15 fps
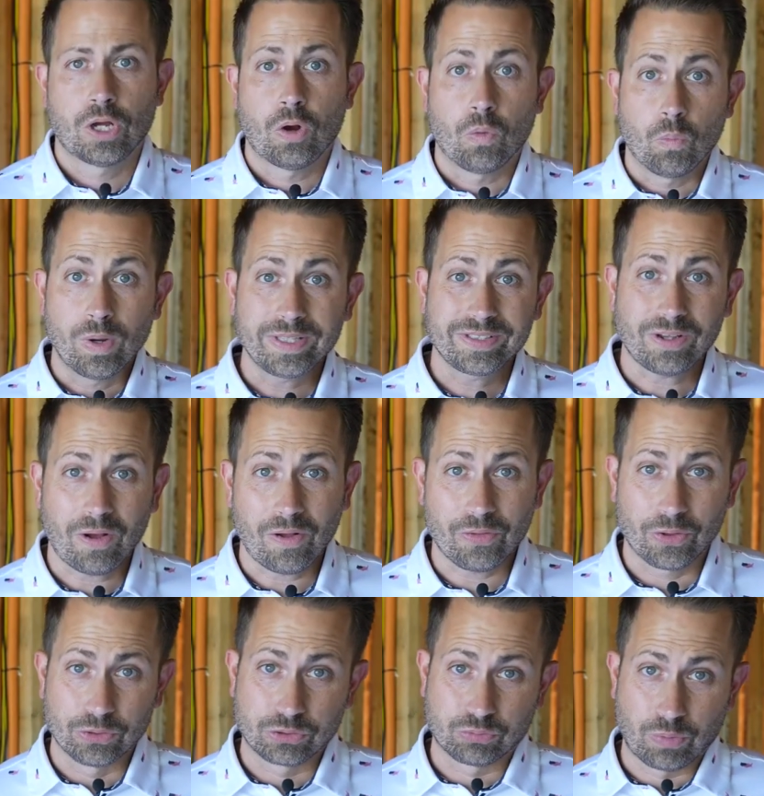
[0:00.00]
Once all
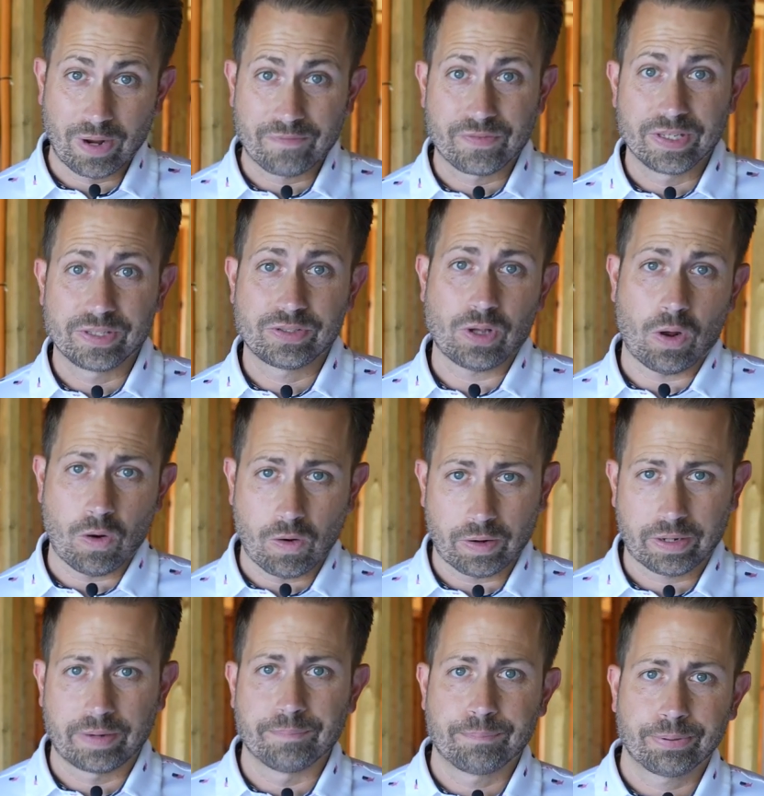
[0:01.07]
those rough-ins are
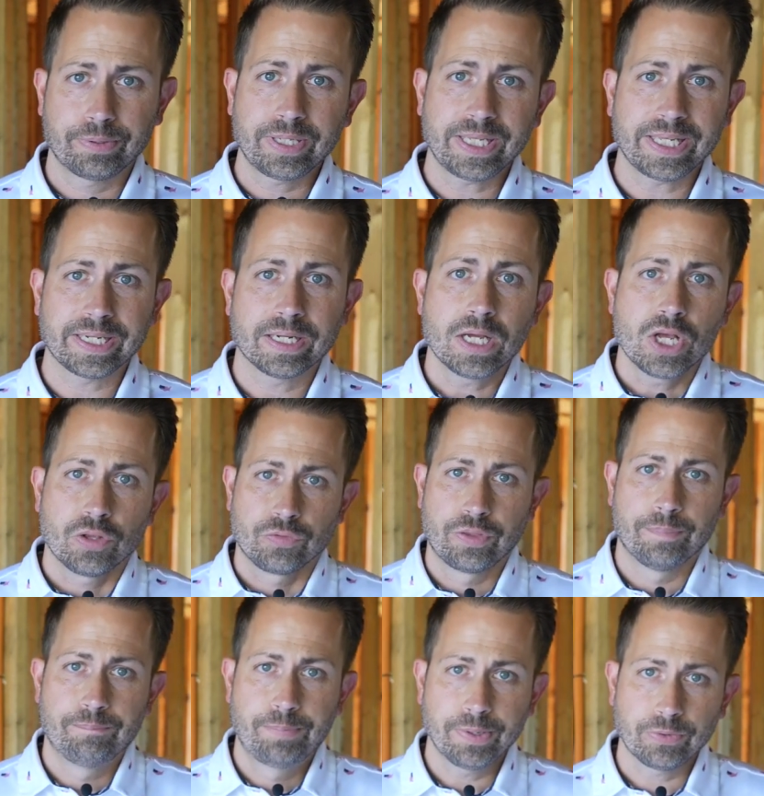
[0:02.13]
complete, the
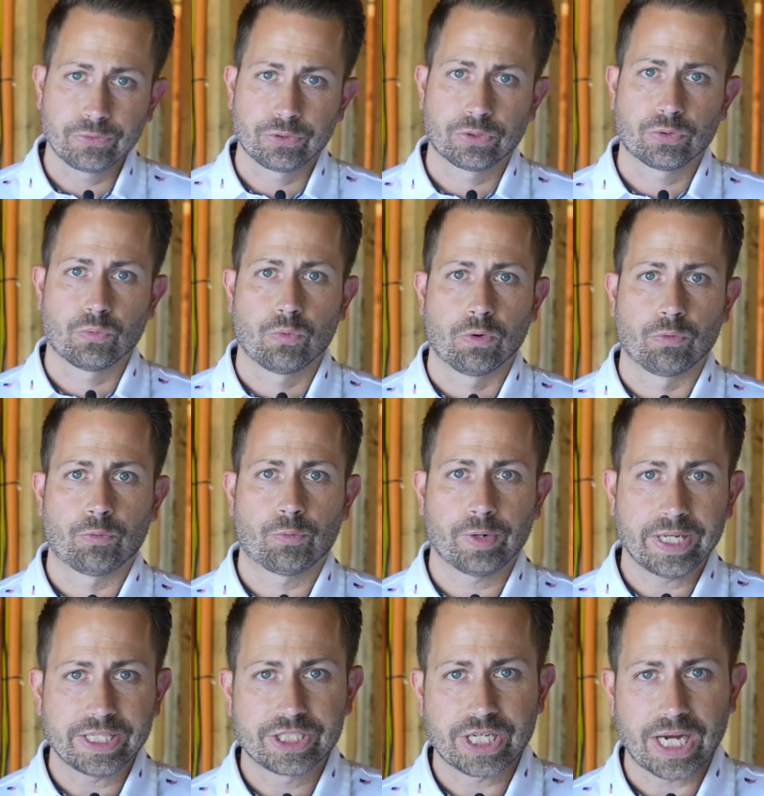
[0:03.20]
builder will reach